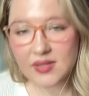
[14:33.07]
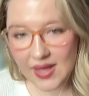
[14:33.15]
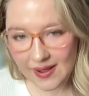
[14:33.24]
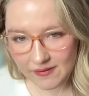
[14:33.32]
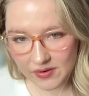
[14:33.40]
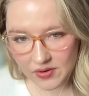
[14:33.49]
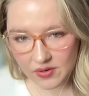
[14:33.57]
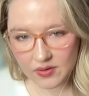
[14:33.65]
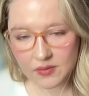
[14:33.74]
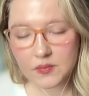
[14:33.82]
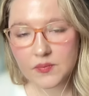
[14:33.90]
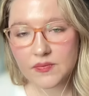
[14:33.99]

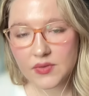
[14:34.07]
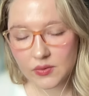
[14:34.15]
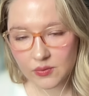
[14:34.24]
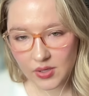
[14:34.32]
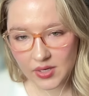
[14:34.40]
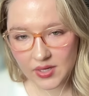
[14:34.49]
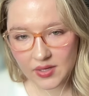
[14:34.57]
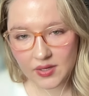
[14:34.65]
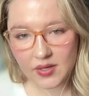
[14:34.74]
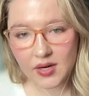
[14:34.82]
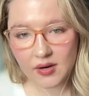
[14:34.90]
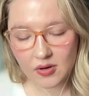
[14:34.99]
lavender, woody,
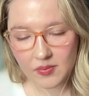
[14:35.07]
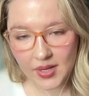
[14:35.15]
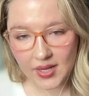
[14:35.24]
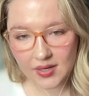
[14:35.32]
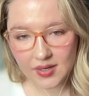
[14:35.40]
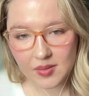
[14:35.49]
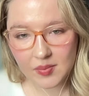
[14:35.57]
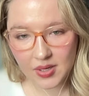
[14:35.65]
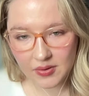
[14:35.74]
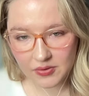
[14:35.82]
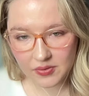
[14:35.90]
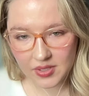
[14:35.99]
aromatic,
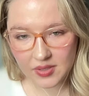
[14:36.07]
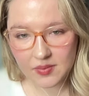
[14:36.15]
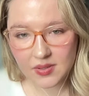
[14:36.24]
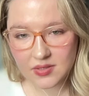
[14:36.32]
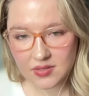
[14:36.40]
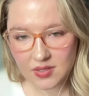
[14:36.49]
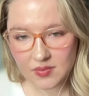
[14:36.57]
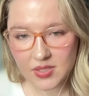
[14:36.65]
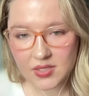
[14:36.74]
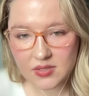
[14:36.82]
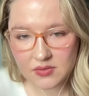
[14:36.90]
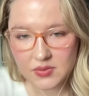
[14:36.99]
powdery,
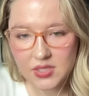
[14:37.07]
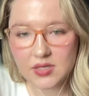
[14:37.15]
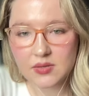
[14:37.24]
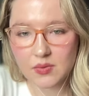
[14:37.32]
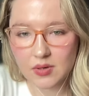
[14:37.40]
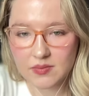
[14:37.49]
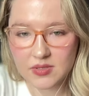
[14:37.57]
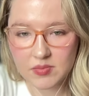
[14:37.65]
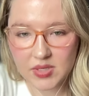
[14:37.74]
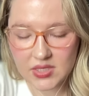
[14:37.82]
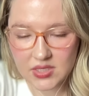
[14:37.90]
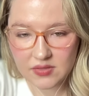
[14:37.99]
balsamic, sweet, warm,
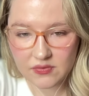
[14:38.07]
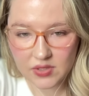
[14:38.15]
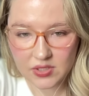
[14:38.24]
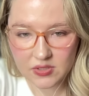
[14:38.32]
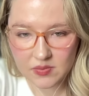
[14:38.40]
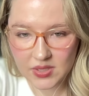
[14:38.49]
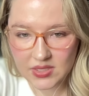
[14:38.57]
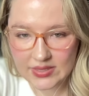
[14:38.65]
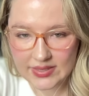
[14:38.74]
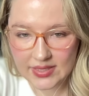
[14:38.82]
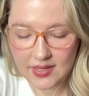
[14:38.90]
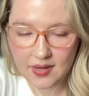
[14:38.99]
spicy, fresh,
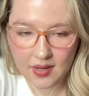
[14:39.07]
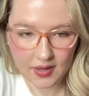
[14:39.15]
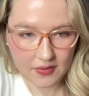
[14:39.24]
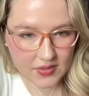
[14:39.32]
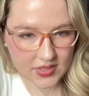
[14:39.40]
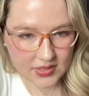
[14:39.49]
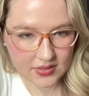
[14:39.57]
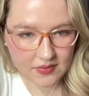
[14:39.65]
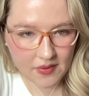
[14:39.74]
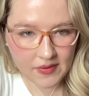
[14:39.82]
spicy, and iris.